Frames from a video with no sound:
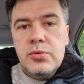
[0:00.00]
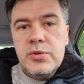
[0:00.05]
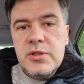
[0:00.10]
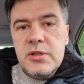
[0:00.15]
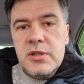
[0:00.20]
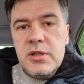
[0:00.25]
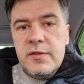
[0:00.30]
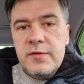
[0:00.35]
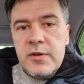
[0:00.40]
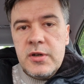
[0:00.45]

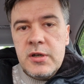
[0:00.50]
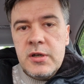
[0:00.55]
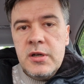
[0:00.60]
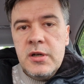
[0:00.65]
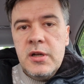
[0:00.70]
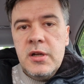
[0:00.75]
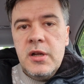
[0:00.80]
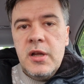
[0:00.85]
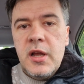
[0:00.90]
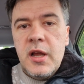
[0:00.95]
deliver
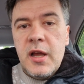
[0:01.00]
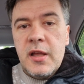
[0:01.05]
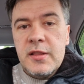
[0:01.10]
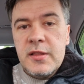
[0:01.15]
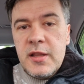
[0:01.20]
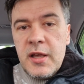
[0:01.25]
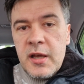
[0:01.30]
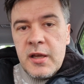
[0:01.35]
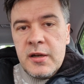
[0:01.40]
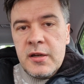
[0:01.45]
and
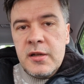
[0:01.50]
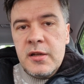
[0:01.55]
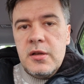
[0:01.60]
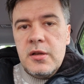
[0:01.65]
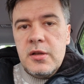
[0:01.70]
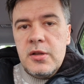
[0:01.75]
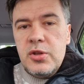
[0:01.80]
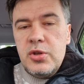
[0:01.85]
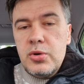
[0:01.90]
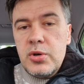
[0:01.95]
then
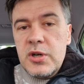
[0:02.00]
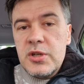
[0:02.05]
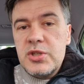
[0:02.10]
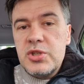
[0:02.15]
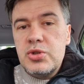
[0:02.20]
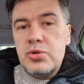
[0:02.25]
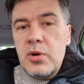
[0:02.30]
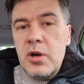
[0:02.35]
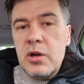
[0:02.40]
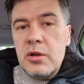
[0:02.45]
you are
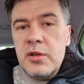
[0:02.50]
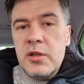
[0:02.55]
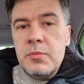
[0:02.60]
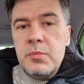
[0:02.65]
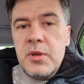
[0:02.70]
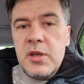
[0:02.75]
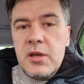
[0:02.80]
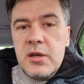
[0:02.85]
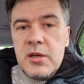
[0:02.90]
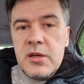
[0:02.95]
struggling
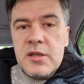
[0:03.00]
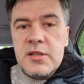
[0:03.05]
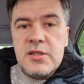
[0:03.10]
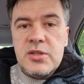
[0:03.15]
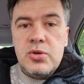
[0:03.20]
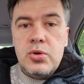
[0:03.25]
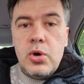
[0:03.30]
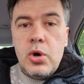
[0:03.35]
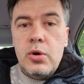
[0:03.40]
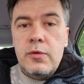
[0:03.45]
because
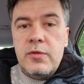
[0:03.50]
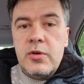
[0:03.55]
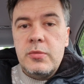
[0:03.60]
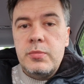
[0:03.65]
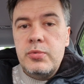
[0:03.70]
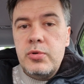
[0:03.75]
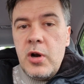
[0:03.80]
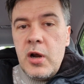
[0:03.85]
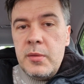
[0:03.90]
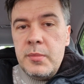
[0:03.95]
you
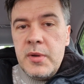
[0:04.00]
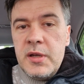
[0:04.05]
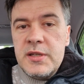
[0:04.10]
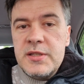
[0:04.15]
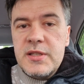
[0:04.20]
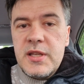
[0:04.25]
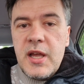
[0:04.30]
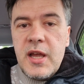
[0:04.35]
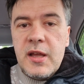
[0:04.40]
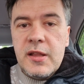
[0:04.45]

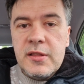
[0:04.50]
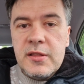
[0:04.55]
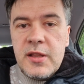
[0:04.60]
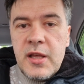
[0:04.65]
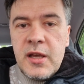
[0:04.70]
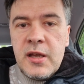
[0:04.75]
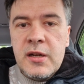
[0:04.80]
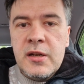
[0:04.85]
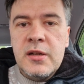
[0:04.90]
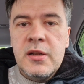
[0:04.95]
overpromised and
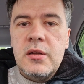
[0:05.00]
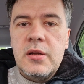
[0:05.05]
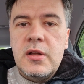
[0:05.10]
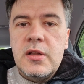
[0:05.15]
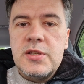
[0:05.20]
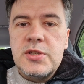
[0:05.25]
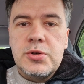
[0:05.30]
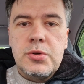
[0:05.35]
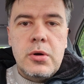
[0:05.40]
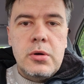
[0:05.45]
then
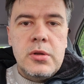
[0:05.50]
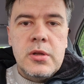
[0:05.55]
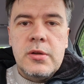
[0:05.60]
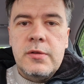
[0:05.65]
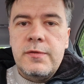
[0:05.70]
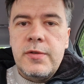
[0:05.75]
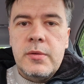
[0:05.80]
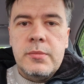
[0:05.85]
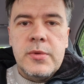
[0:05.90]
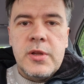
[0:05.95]
it's rolling
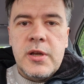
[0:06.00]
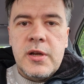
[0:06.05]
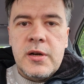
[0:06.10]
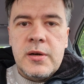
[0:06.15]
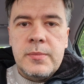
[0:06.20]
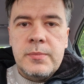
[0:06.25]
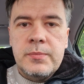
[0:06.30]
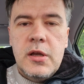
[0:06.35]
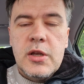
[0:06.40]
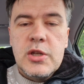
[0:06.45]
from there.
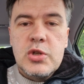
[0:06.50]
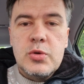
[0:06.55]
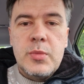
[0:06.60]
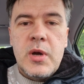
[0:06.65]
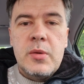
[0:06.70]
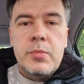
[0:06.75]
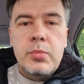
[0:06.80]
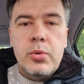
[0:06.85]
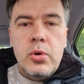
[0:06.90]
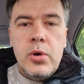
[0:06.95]
So
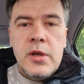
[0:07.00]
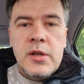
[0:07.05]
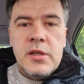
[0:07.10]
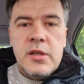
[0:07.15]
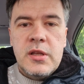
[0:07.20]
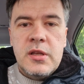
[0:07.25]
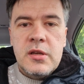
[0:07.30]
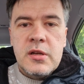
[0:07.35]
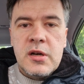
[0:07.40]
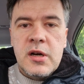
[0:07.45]
my point
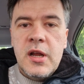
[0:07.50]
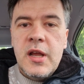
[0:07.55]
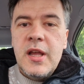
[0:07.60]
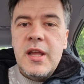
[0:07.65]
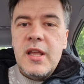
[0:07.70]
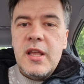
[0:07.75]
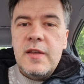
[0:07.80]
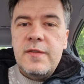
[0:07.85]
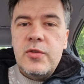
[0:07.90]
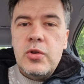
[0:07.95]
here,
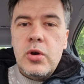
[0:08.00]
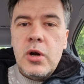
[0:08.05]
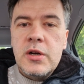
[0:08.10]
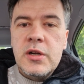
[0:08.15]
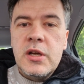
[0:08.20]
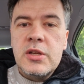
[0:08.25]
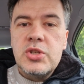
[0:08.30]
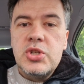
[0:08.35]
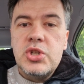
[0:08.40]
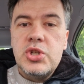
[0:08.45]
if you're
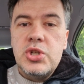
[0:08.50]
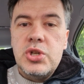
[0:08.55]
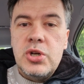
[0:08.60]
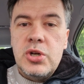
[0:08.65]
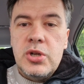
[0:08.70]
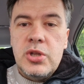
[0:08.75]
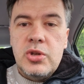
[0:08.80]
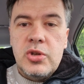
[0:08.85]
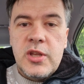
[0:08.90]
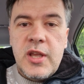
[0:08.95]
not sure
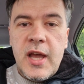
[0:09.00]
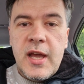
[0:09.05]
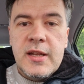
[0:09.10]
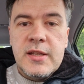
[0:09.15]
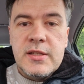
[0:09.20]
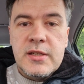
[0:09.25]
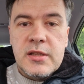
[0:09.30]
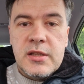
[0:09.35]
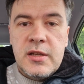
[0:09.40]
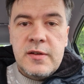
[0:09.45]
you can
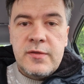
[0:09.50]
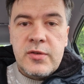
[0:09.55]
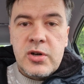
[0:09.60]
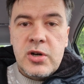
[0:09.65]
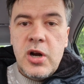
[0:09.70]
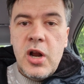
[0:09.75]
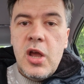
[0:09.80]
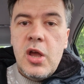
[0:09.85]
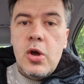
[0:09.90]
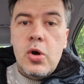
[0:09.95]
deliver
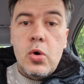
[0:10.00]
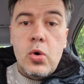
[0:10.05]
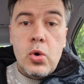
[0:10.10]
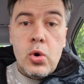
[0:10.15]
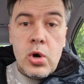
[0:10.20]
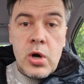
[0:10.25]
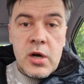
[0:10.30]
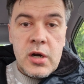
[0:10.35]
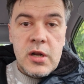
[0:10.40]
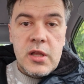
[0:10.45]

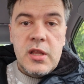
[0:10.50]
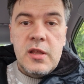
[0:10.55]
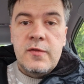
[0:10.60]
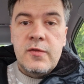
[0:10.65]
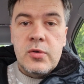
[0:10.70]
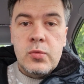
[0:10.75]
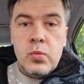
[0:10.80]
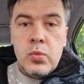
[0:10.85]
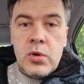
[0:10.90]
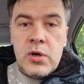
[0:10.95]
or
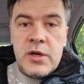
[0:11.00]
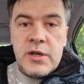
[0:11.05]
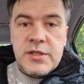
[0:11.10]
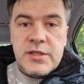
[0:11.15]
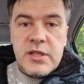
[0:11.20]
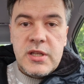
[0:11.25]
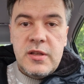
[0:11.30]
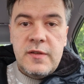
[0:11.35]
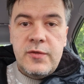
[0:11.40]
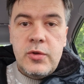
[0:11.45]
even worse,
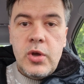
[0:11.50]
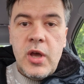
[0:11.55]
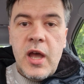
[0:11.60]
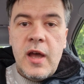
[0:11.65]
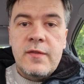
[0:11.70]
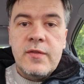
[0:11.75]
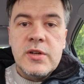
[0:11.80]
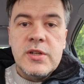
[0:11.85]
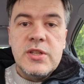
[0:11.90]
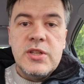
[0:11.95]
if you
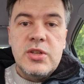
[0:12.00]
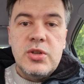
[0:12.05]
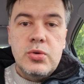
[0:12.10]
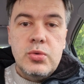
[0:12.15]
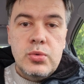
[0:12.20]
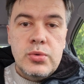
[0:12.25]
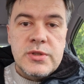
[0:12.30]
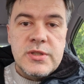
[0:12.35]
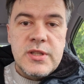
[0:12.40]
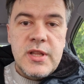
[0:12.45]
haven't
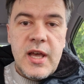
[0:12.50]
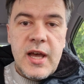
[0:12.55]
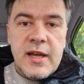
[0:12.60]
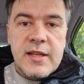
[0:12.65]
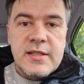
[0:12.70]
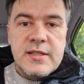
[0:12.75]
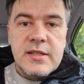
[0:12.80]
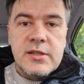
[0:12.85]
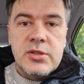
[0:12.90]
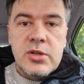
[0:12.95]
used
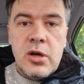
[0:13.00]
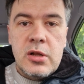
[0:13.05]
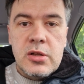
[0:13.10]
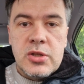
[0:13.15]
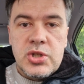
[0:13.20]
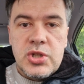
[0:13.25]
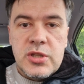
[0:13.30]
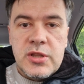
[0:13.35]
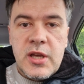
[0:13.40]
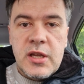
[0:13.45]
that
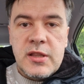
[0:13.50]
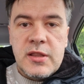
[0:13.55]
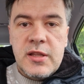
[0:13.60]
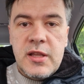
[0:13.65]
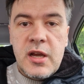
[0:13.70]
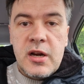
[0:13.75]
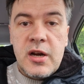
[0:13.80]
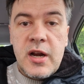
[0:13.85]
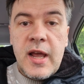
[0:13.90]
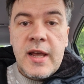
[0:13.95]
technology that
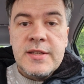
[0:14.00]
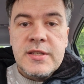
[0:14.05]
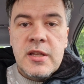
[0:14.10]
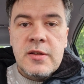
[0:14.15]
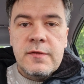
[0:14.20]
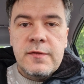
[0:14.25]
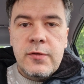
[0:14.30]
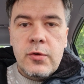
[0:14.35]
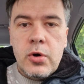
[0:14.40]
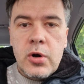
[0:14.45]
they're
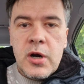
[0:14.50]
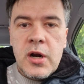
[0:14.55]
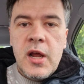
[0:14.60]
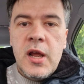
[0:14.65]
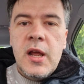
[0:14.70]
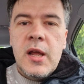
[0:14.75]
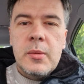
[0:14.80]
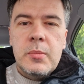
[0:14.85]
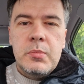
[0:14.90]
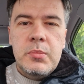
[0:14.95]
asking for,
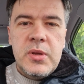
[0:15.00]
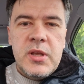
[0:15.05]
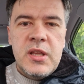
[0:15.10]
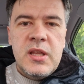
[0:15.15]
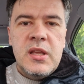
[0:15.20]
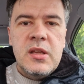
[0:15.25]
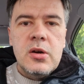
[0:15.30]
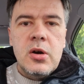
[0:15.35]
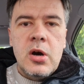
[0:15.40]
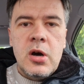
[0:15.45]

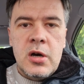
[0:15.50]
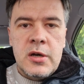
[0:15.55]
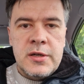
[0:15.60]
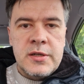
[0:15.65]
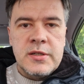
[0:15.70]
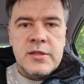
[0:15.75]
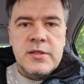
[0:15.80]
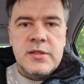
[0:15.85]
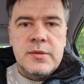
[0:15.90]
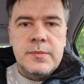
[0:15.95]
be
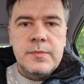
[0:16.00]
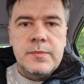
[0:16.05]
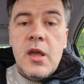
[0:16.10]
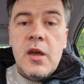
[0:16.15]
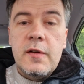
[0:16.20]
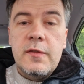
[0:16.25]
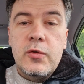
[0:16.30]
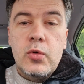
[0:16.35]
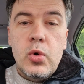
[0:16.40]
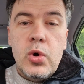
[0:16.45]
honest.
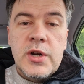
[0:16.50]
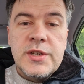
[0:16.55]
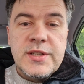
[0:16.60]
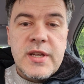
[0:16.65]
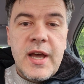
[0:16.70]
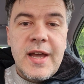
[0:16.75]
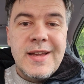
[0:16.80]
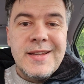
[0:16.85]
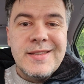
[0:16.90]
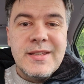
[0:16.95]
Of course,
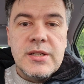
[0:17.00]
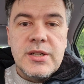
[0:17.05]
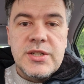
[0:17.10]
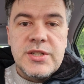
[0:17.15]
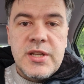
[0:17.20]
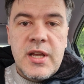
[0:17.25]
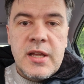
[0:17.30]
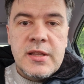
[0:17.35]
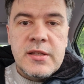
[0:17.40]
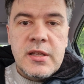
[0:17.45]
I
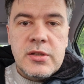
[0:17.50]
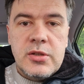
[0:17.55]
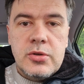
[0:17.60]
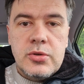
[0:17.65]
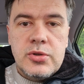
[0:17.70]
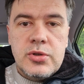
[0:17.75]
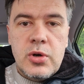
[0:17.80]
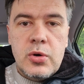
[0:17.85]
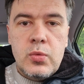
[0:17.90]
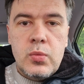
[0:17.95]
understand that you
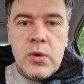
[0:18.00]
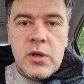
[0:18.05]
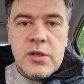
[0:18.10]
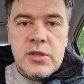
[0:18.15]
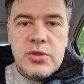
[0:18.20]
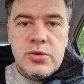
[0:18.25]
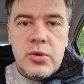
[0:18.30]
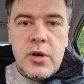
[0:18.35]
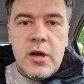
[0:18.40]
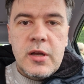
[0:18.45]
don't want
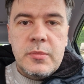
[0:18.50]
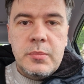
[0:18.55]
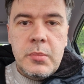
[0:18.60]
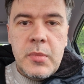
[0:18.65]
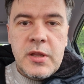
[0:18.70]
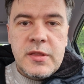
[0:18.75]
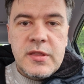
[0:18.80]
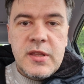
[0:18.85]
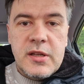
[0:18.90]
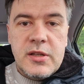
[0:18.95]
to
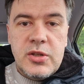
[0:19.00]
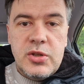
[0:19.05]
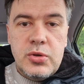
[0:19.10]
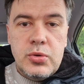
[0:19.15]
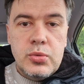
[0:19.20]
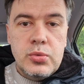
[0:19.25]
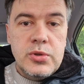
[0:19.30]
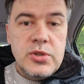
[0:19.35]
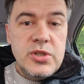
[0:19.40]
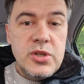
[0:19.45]
admit that
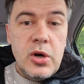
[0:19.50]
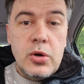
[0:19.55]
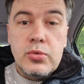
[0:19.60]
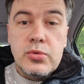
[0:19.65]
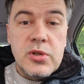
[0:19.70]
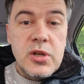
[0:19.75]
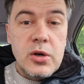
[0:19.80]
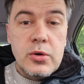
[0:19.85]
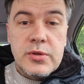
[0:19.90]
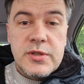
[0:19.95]
you don't
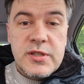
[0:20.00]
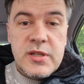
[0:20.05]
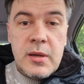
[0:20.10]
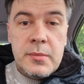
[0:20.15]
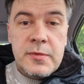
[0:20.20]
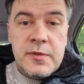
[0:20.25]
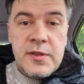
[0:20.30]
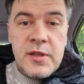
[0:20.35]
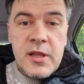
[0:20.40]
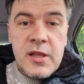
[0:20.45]
know
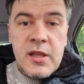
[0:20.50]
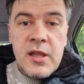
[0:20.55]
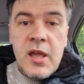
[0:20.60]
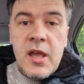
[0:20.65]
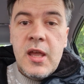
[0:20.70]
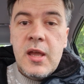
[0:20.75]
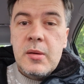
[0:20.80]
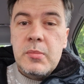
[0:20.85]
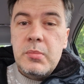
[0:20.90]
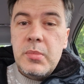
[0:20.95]
something,
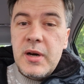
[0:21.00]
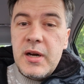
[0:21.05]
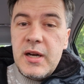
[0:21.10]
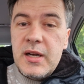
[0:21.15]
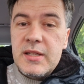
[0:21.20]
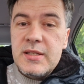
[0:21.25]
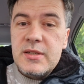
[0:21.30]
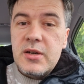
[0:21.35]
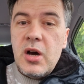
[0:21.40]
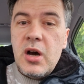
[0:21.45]

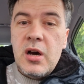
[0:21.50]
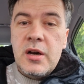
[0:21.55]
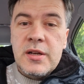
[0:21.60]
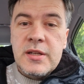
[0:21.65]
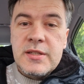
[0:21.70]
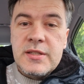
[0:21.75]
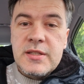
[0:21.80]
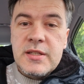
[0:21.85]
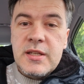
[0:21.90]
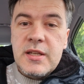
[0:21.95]
but
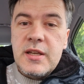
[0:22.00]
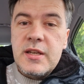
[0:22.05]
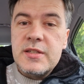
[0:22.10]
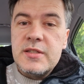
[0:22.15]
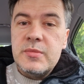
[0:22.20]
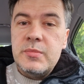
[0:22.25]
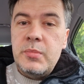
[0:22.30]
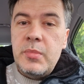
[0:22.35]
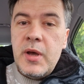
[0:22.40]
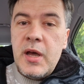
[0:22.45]
honesty is a
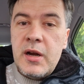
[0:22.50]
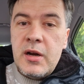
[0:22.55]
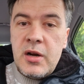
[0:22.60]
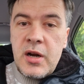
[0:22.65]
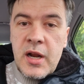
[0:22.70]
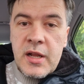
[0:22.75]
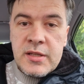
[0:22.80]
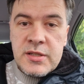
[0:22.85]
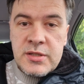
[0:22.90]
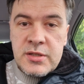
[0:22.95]
better
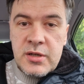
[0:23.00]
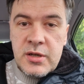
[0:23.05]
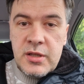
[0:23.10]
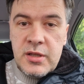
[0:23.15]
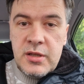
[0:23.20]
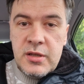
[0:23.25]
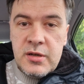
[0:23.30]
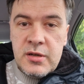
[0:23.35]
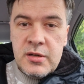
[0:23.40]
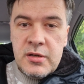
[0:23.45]
answer
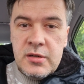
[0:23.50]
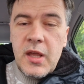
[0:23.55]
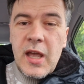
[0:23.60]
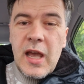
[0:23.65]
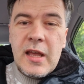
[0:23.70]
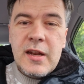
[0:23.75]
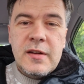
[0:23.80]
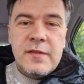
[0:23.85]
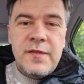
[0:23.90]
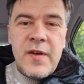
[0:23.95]
here.
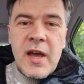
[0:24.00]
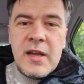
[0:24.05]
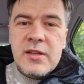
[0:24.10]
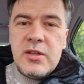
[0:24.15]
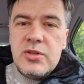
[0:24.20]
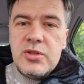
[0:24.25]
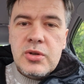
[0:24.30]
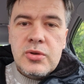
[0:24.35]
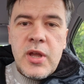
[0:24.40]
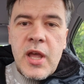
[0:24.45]
And in fact,
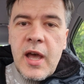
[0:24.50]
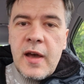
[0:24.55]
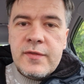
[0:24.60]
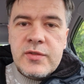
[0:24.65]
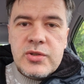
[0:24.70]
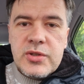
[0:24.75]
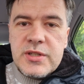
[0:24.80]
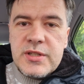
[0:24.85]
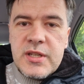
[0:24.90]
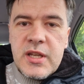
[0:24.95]
you don't have
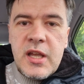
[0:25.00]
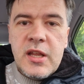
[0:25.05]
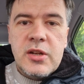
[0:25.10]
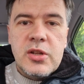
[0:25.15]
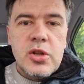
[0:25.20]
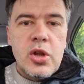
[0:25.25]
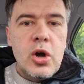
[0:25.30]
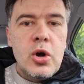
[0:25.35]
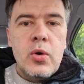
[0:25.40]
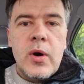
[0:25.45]
to say,
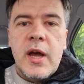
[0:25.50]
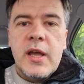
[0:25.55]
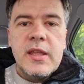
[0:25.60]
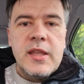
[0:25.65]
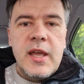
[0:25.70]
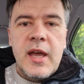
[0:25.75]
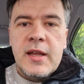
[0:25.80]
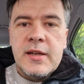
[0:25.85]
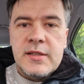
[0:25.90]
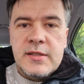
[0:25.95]
no, I
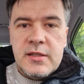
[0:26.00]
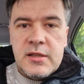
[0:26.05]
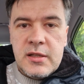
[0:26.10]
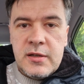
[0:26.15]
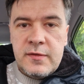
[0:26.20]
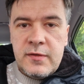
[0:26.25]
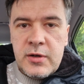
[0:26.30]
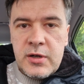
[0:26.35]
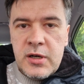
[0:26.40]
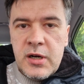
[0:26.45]
can't
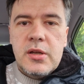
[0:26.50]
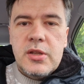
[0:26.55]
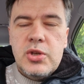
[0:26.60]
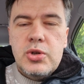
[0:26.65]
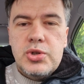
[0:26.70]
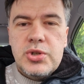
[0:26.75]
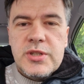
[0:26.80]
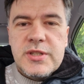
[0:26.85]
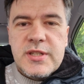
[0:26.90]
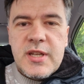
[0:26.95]
deliver.
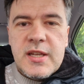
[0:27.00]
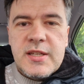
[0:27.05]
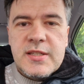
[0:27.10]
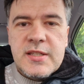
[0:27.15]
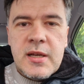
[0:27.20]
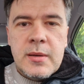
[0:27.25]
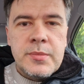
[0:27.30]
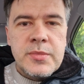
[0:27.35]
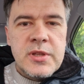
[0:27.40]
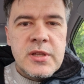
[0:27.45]
You should say
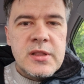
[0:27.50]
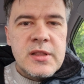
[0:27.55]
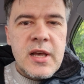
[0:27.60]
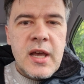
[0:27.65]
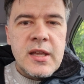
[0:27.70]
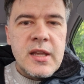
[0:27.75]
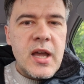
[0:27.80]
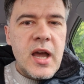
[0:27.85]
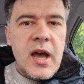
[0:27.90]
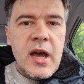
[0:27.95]
something
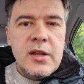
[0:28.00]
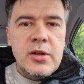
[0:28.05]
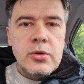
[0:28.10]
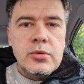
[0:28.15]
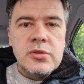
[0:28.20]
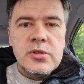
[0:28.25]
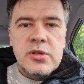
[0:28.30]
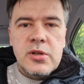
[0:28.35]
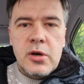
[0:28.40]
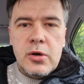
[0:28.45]
like, I
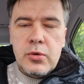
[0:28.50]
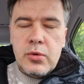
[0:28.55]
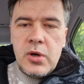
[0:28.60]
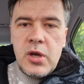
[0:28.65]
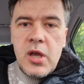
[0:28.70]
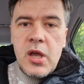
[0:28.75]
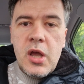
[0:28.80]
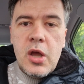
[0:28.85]
don't know.